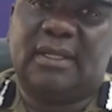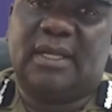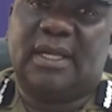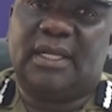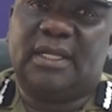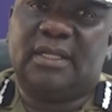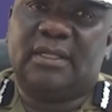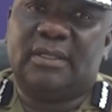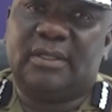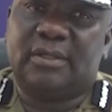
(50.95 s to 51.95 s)
and
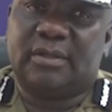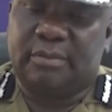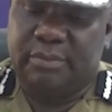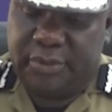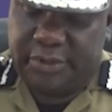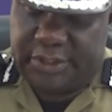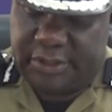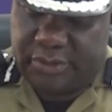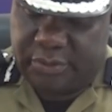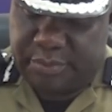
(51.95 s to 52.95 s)
uh, brought
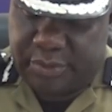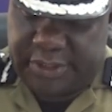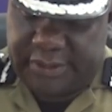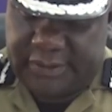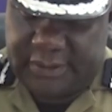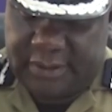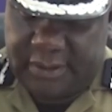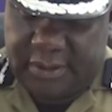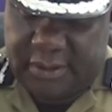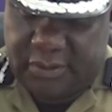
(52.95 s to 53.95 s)
it to police.
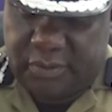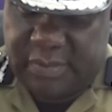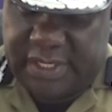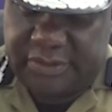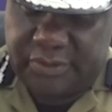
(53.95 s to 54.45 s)
We managed